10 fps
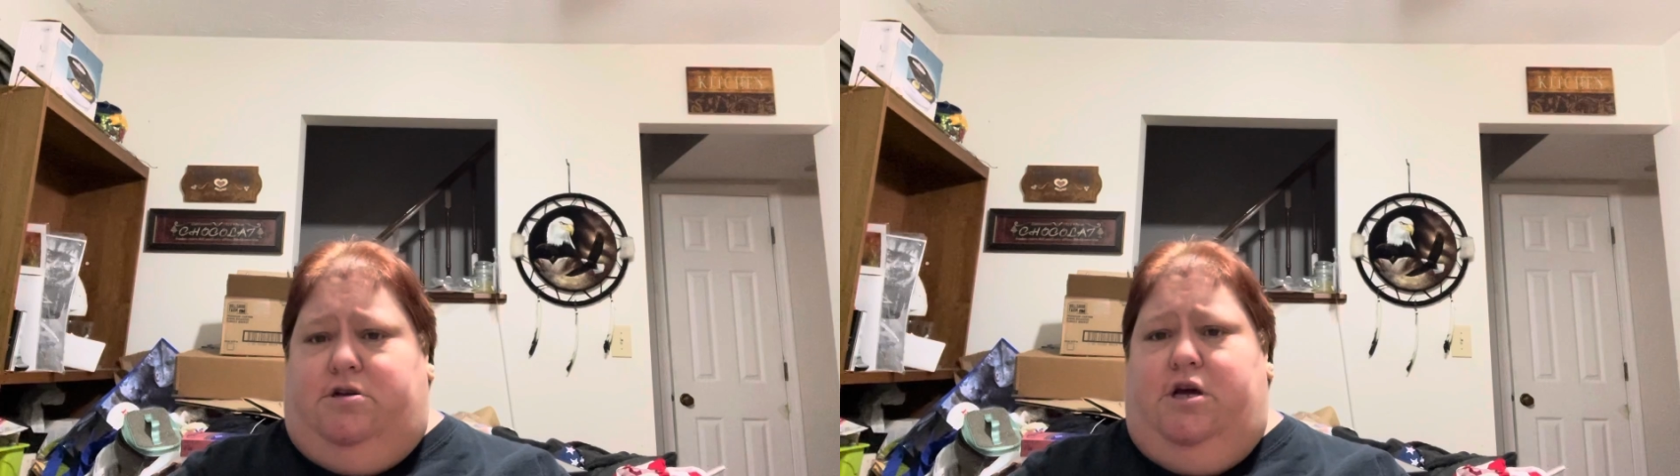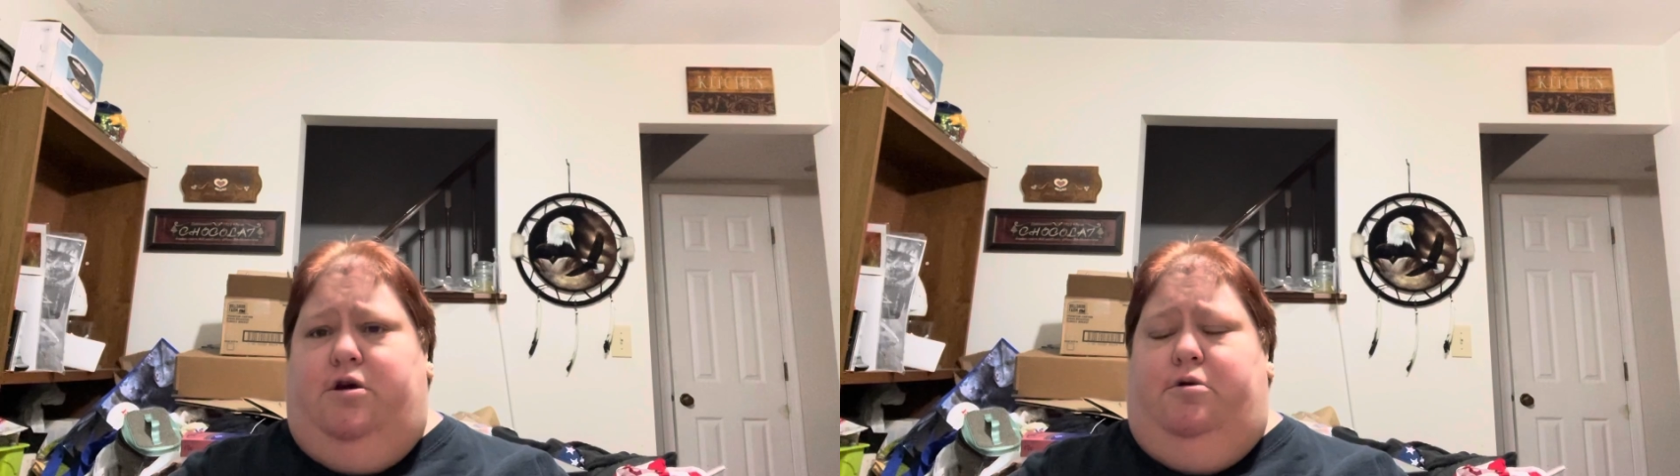
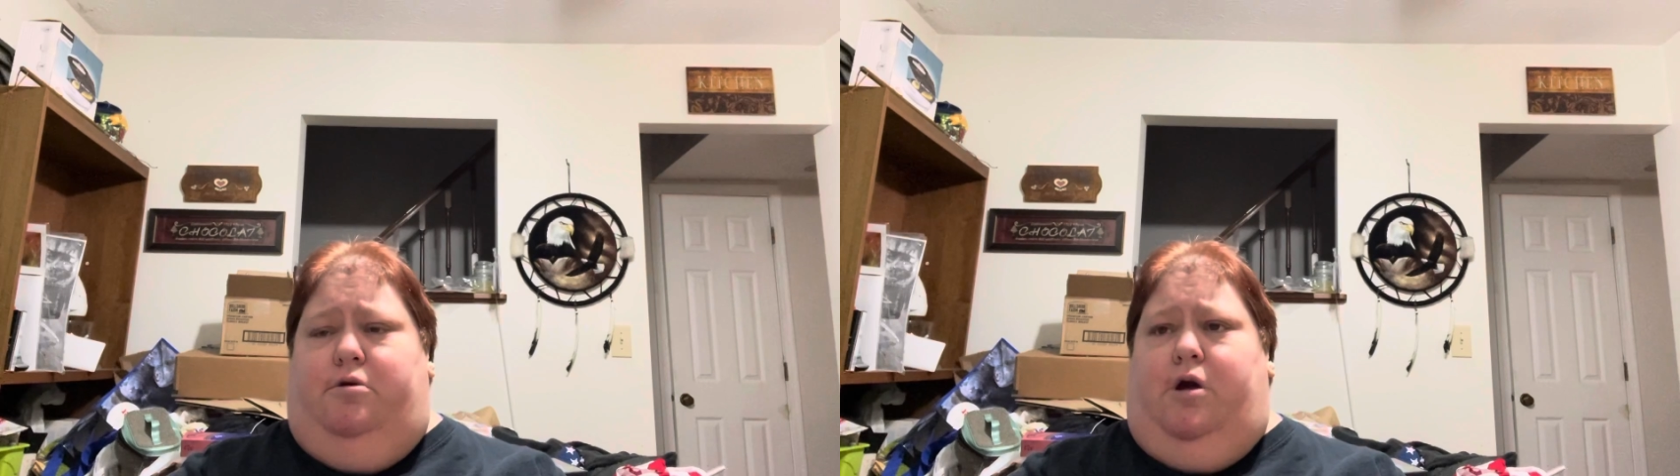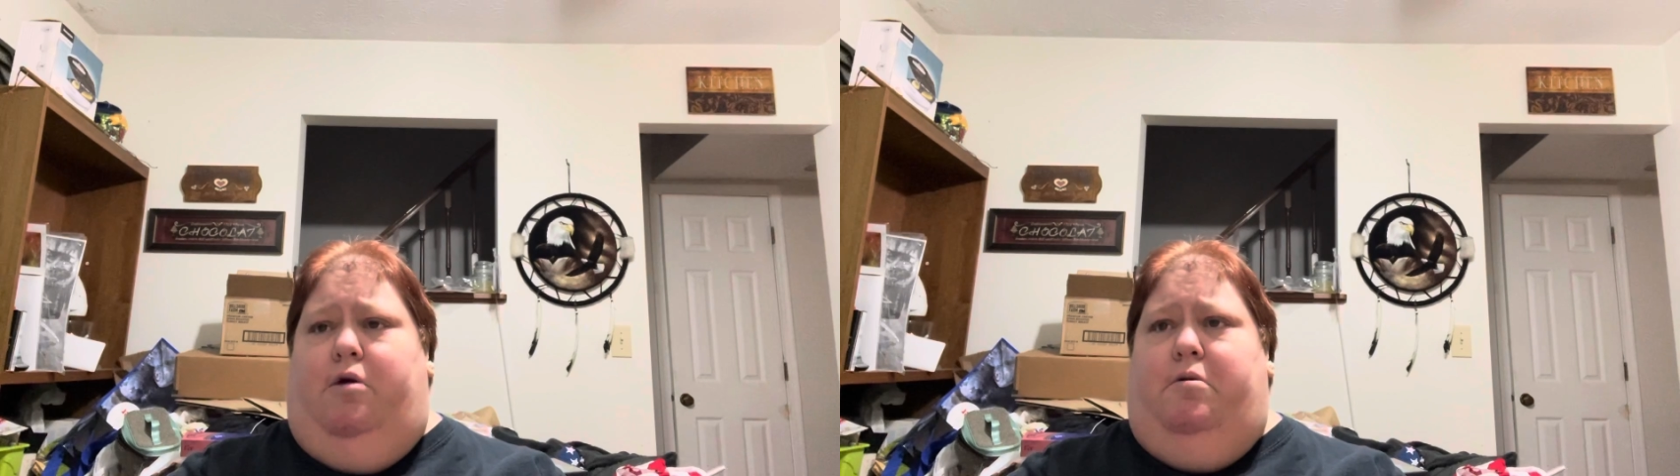Toad,
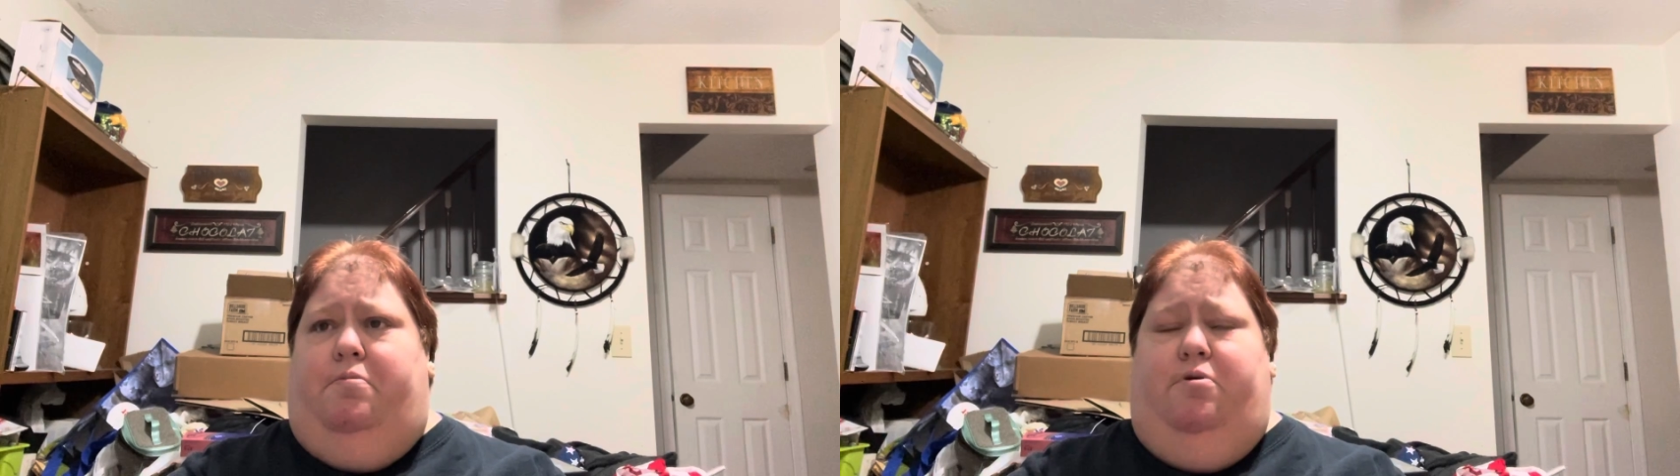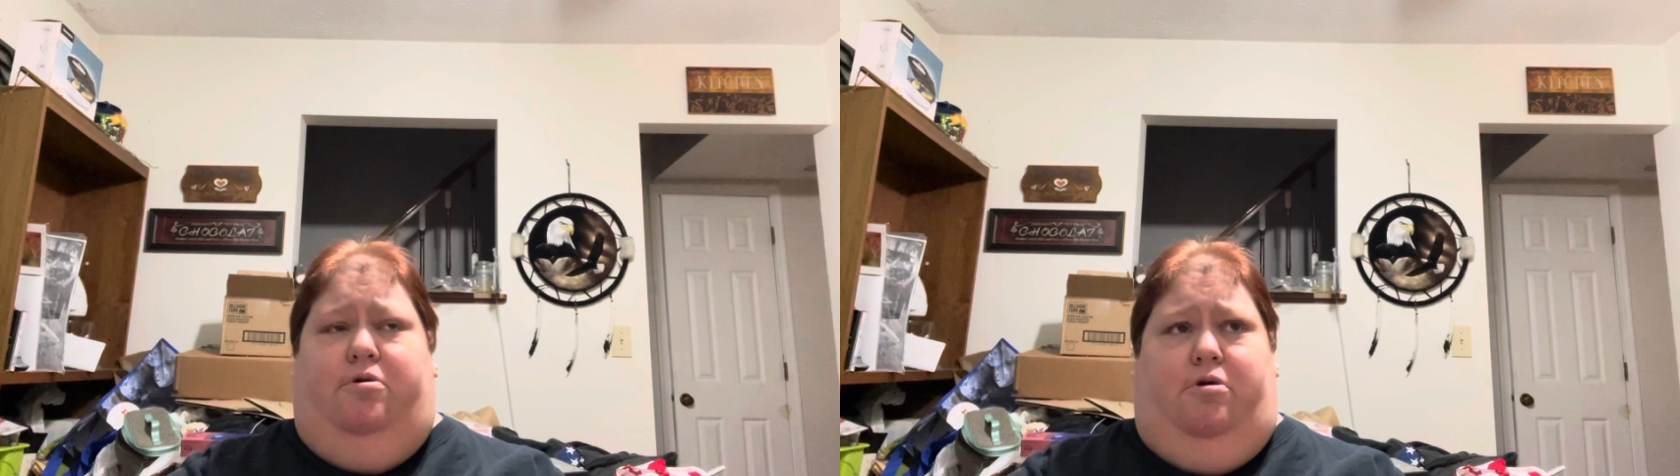or I would
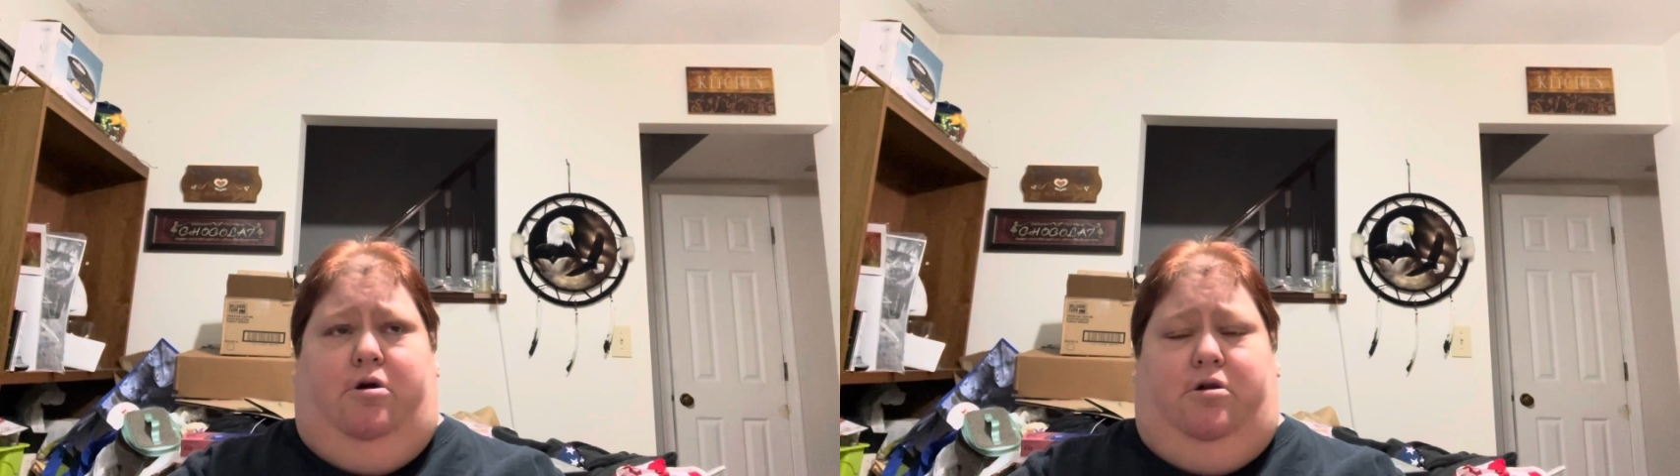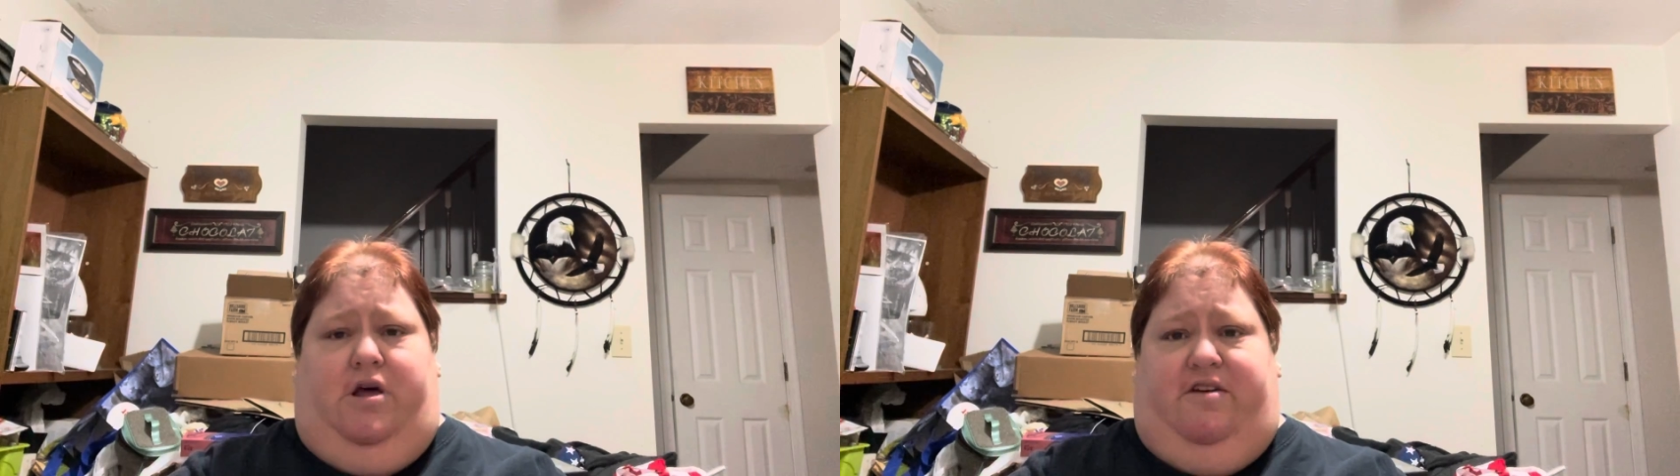put
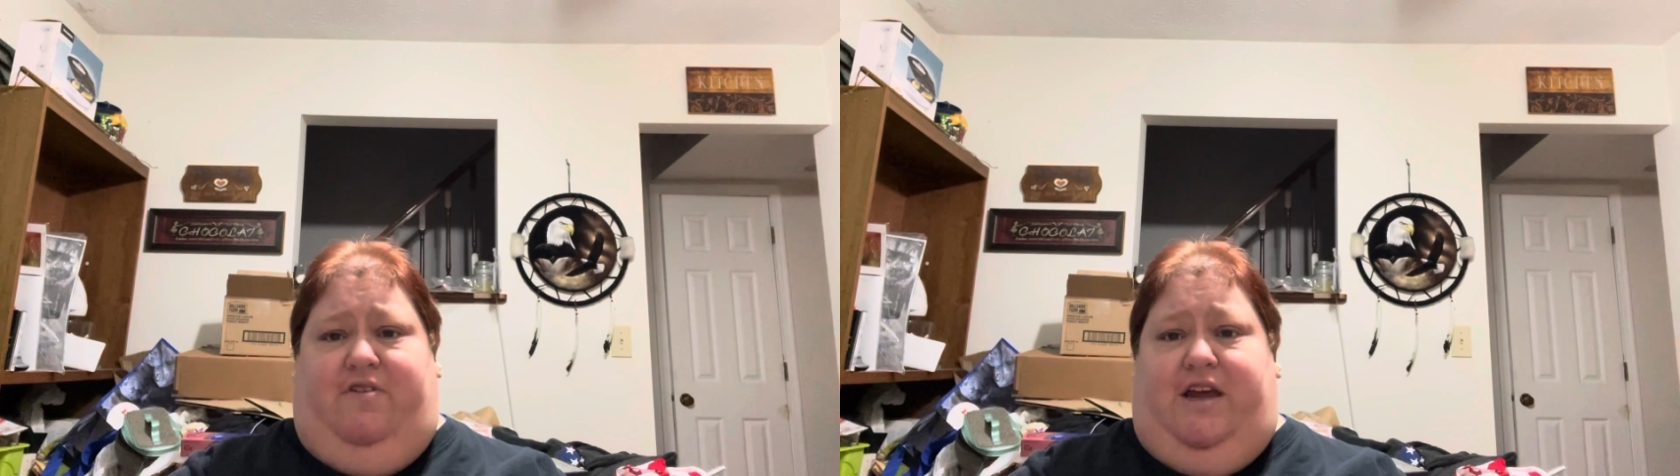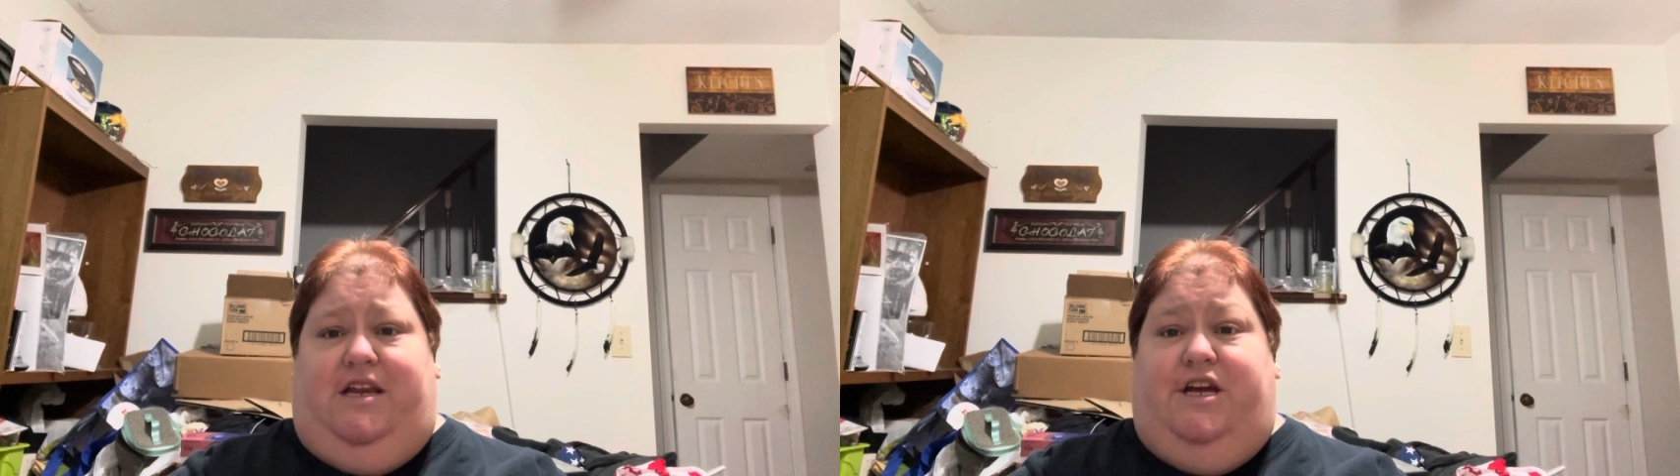on like
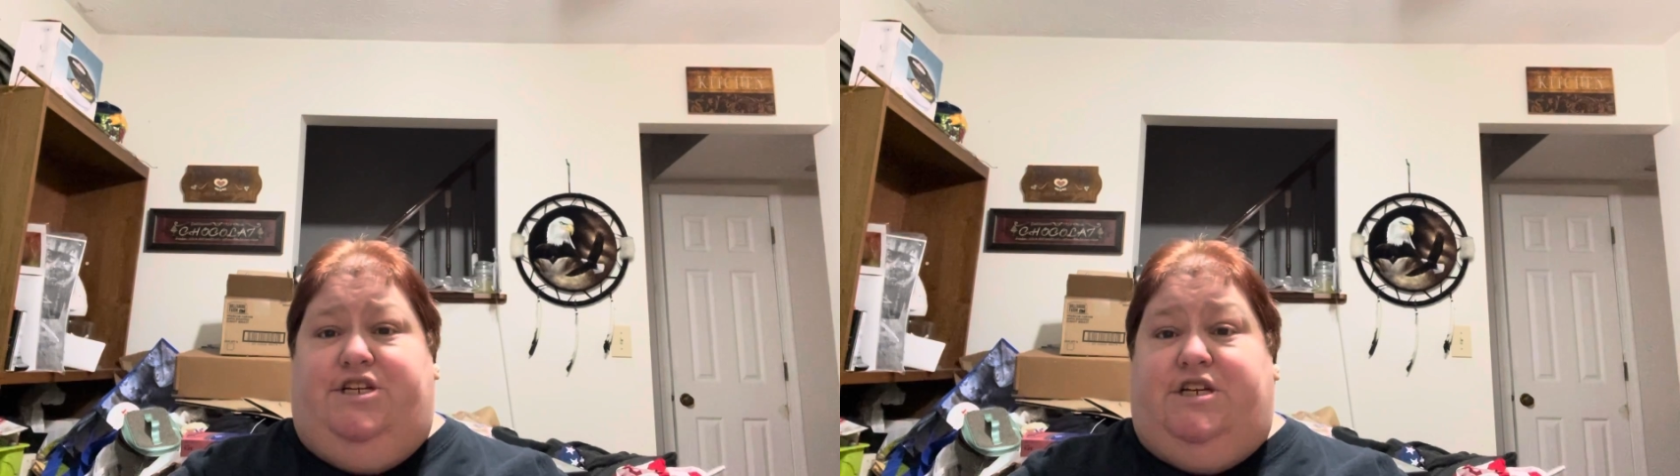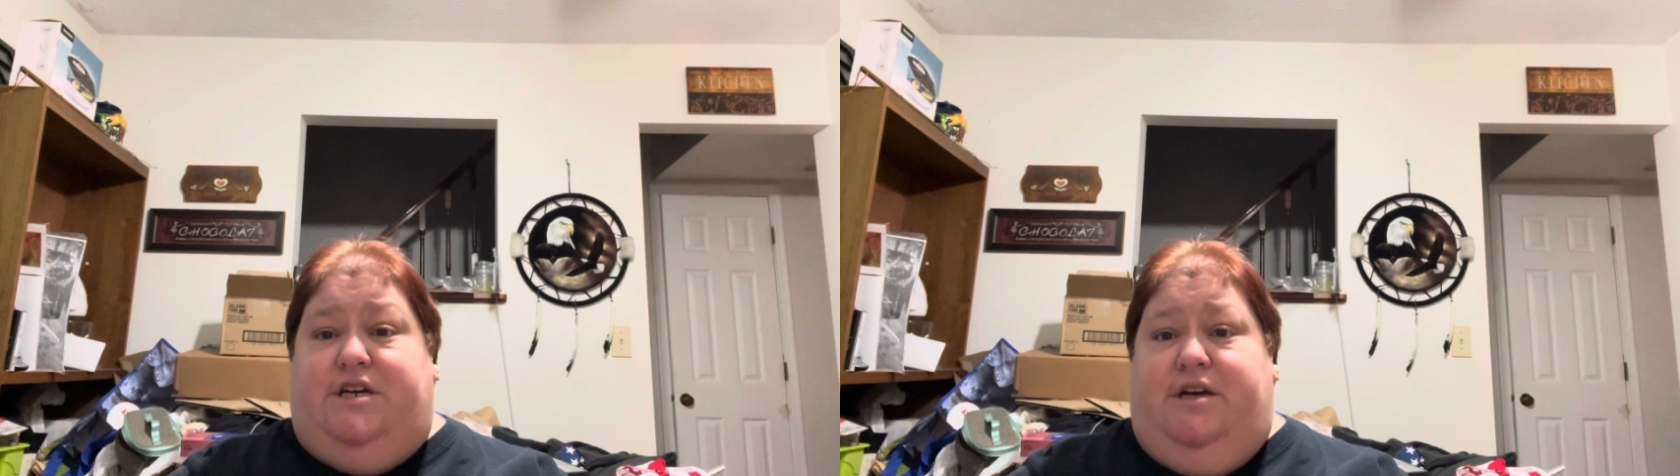
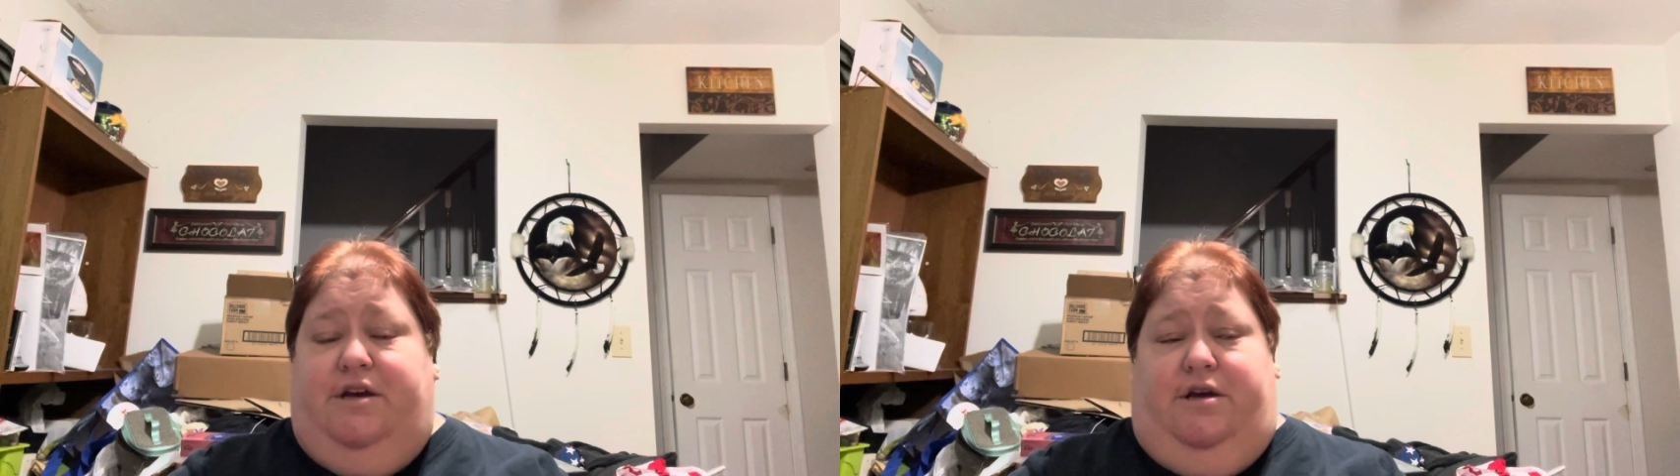Fantasia,